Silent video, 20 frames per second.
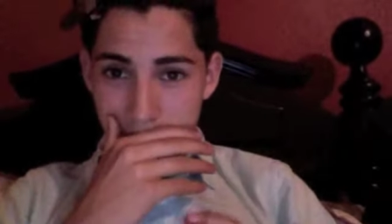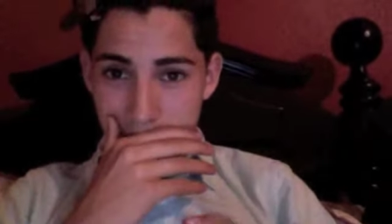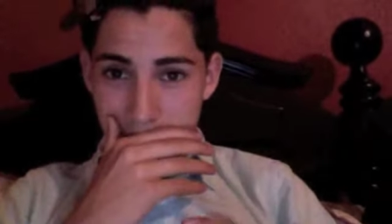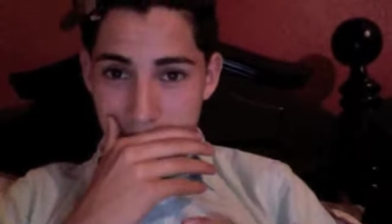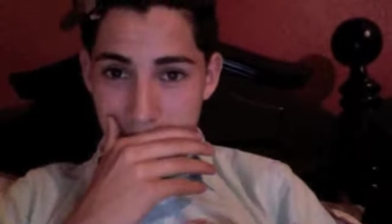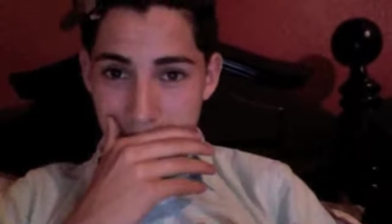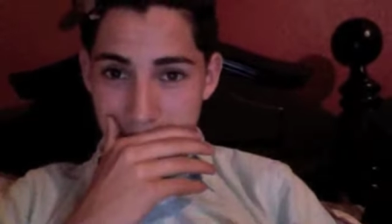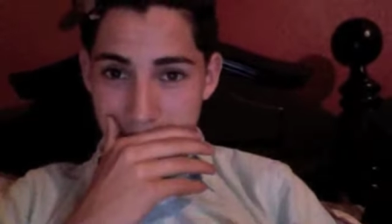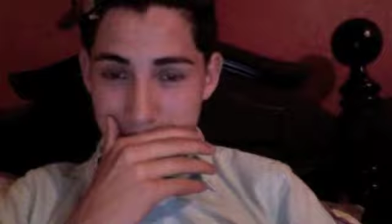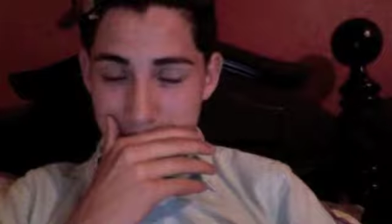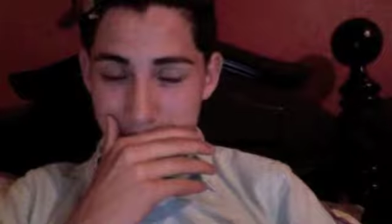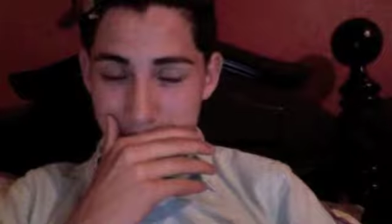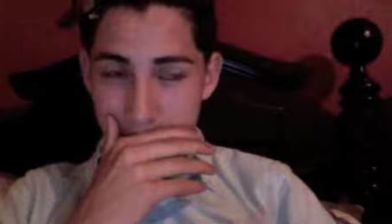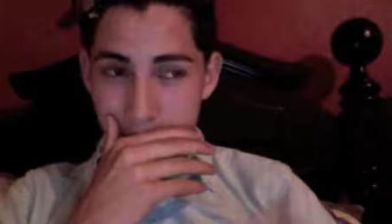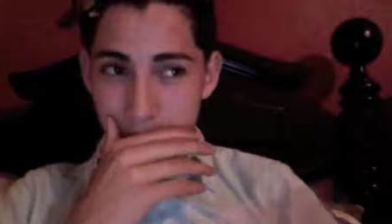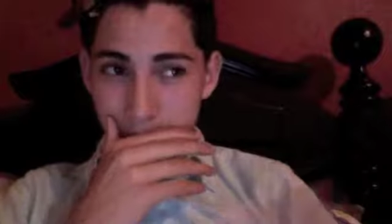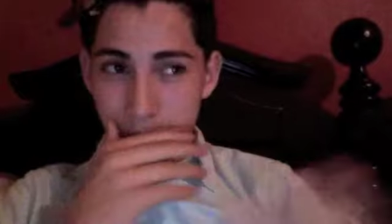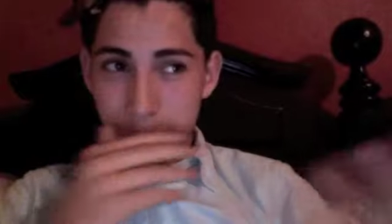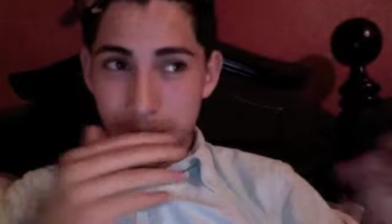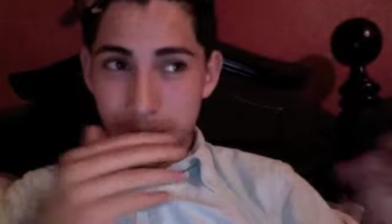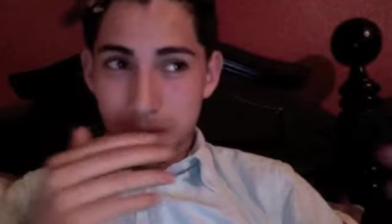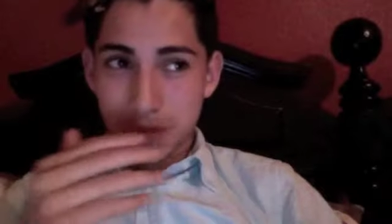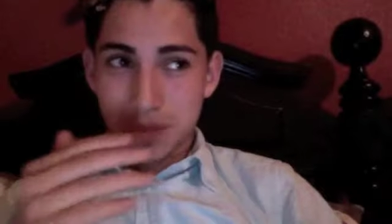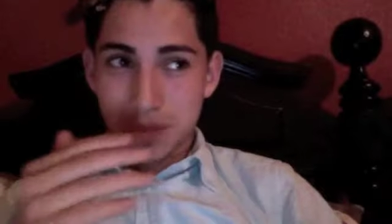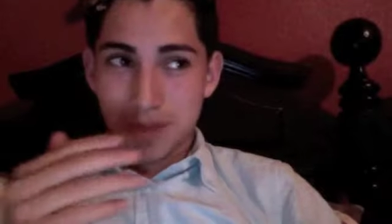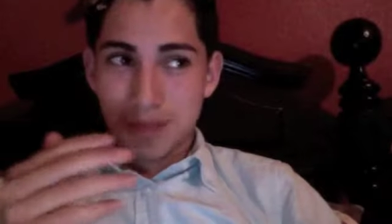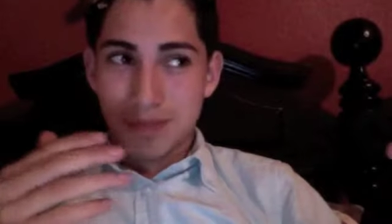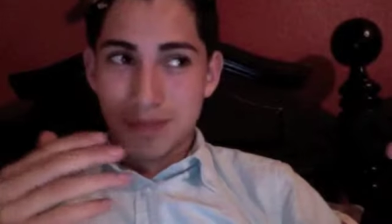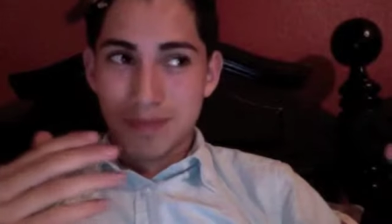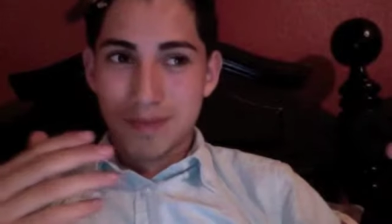not to
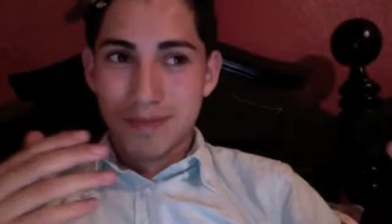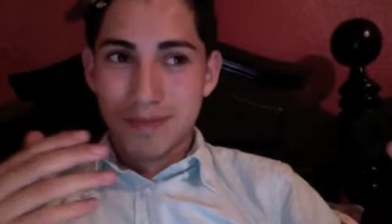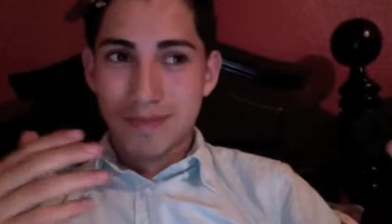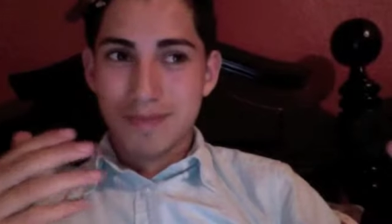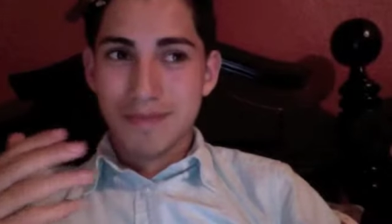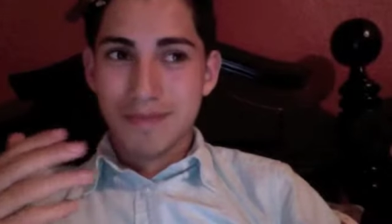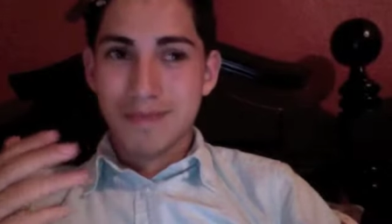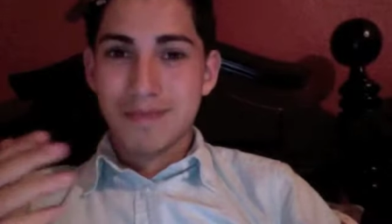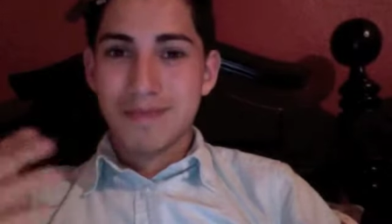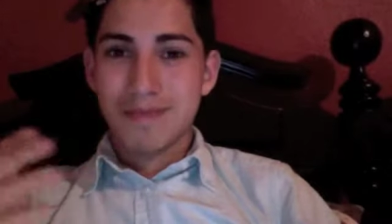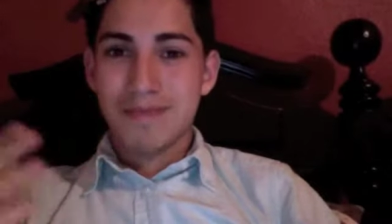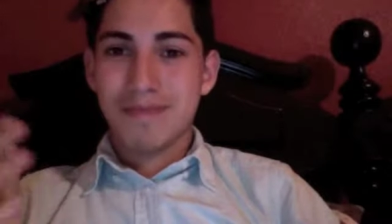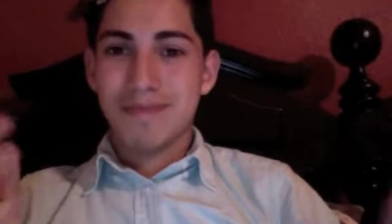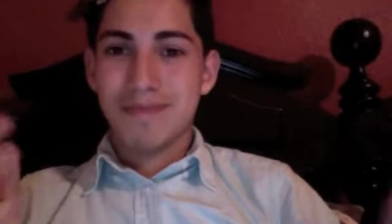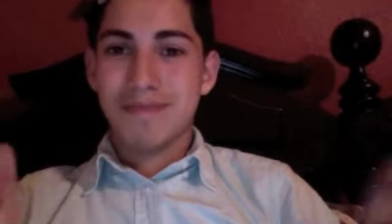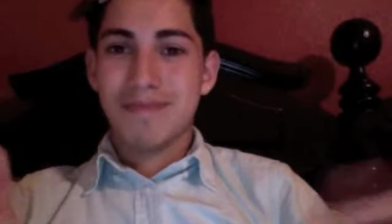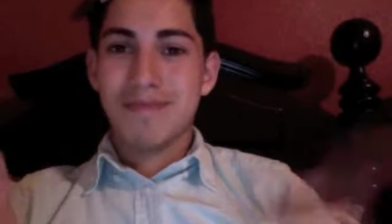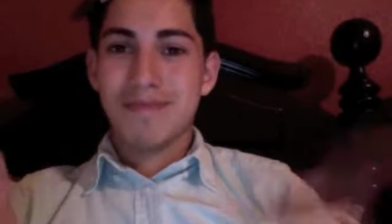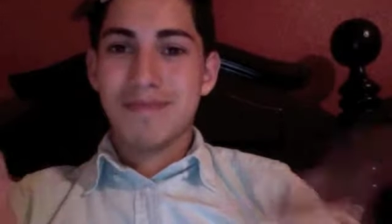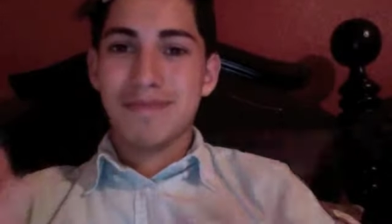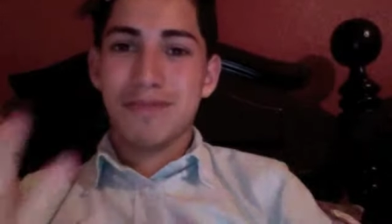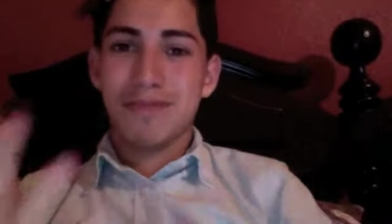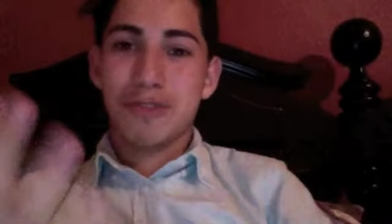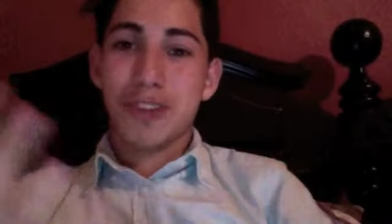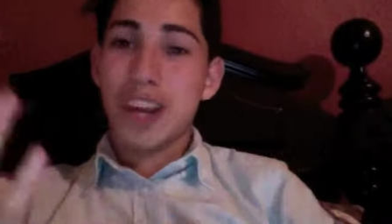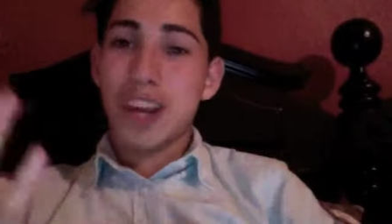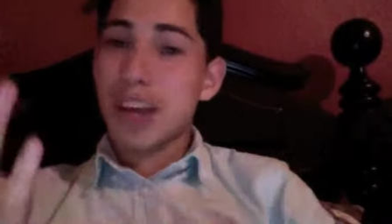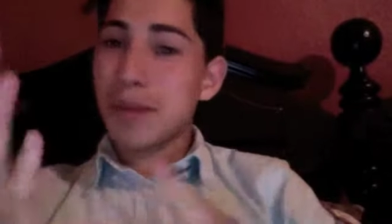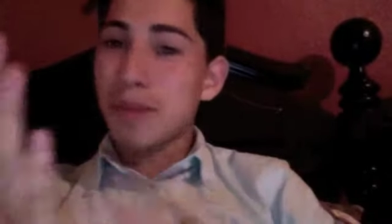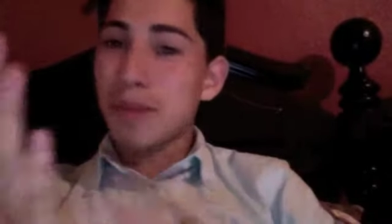
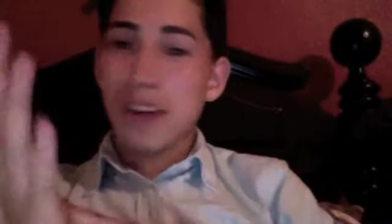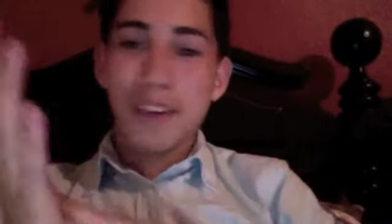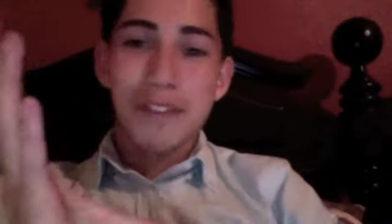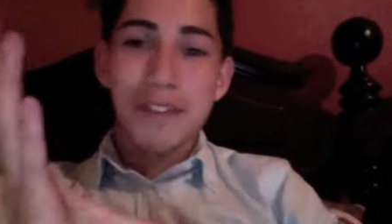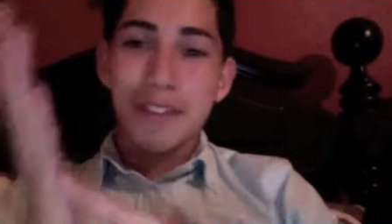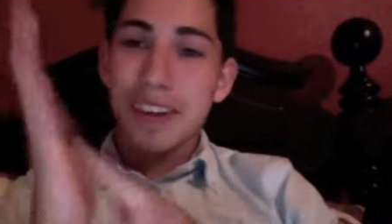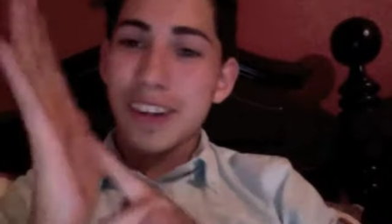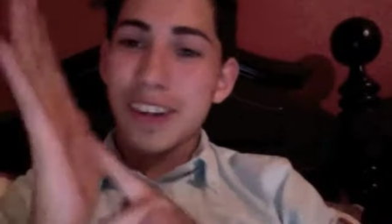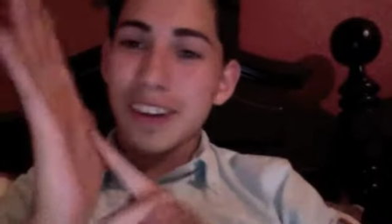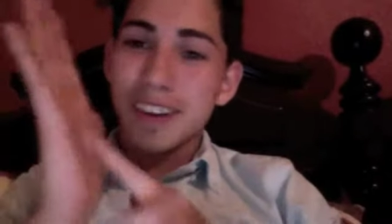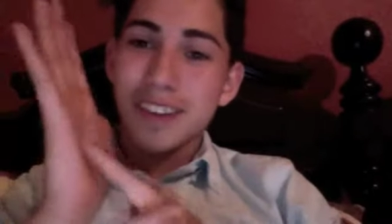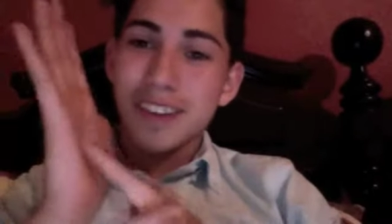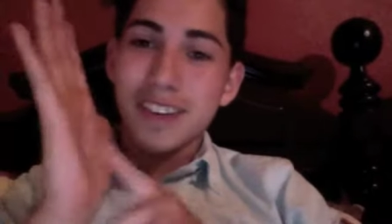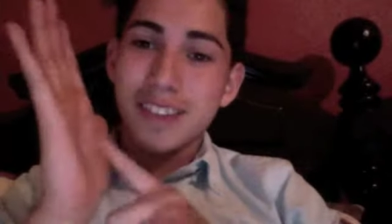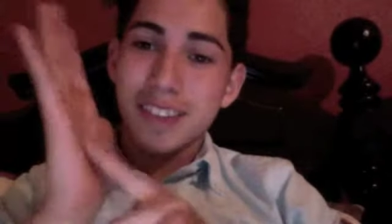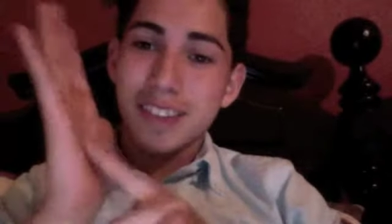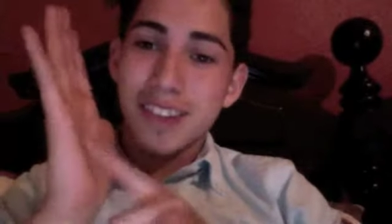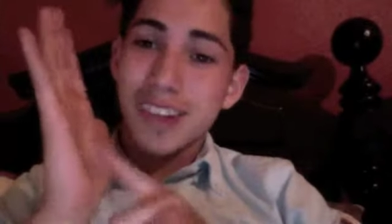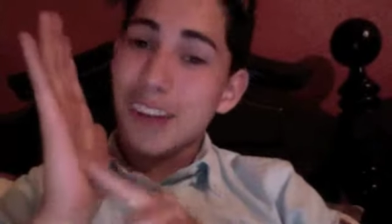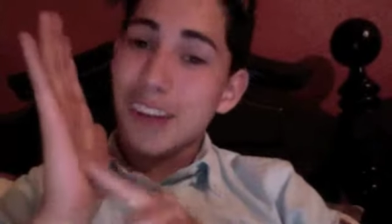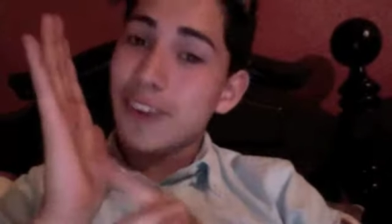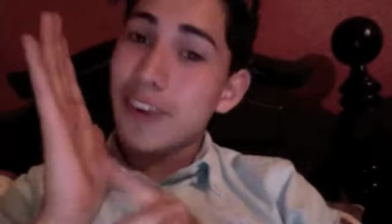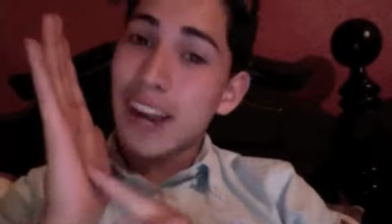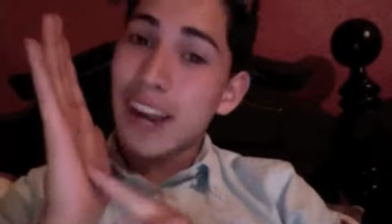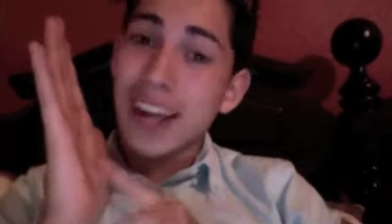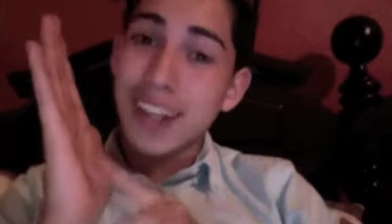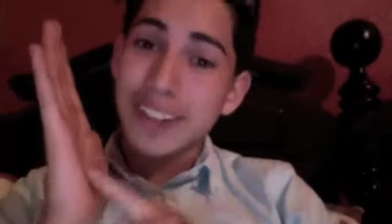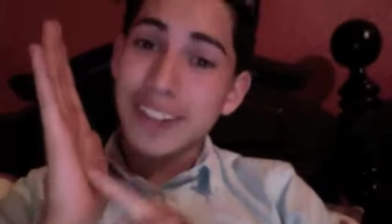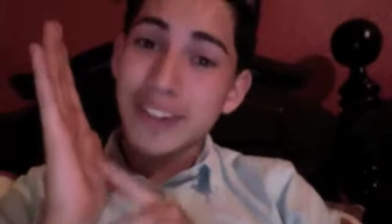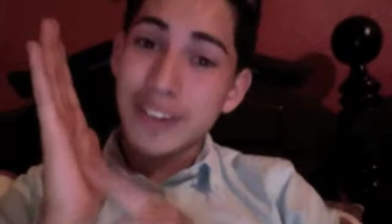drag my fingers in the
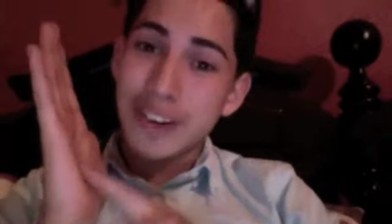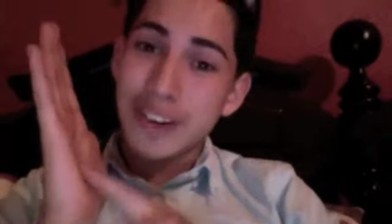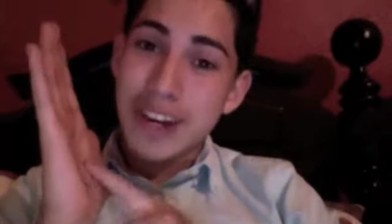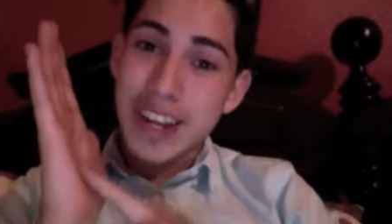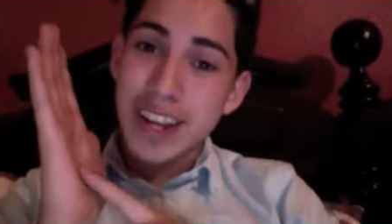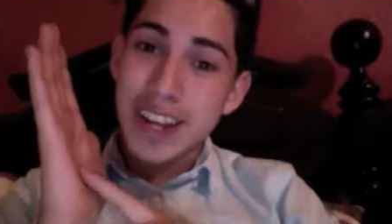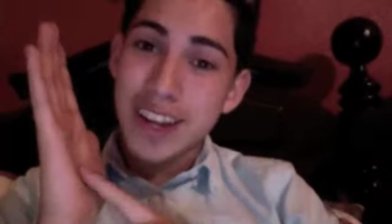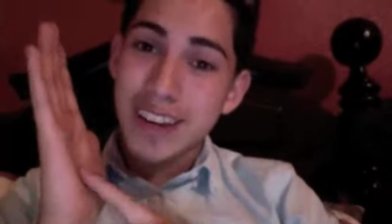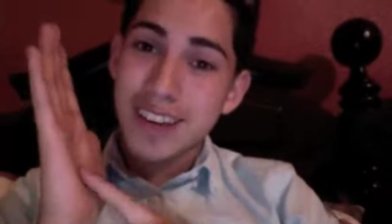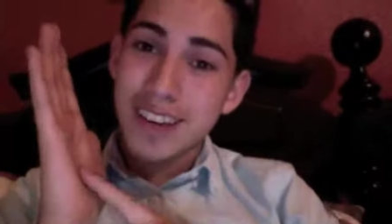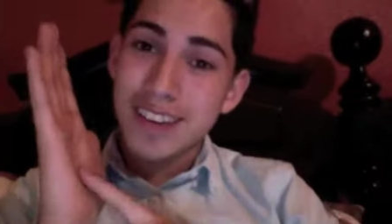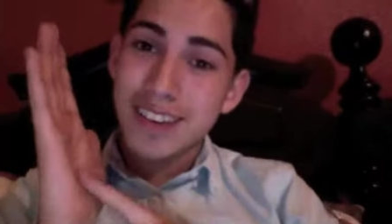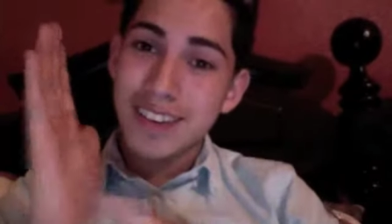cracked screen